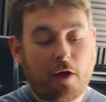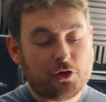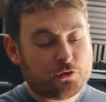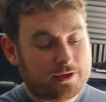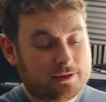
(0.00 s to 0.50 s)
are
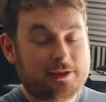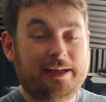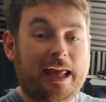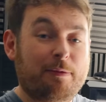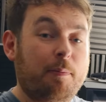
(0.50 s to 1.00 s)
interested, you
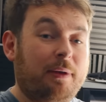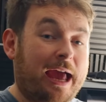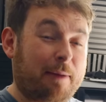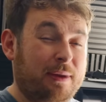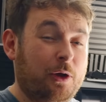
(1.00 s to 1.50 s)
can get them in
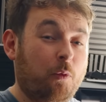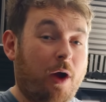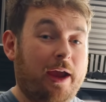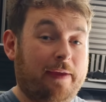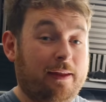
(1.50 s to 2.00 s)
black, pink, or
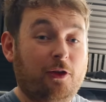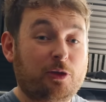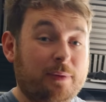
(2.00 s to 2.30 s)
white, and there'll also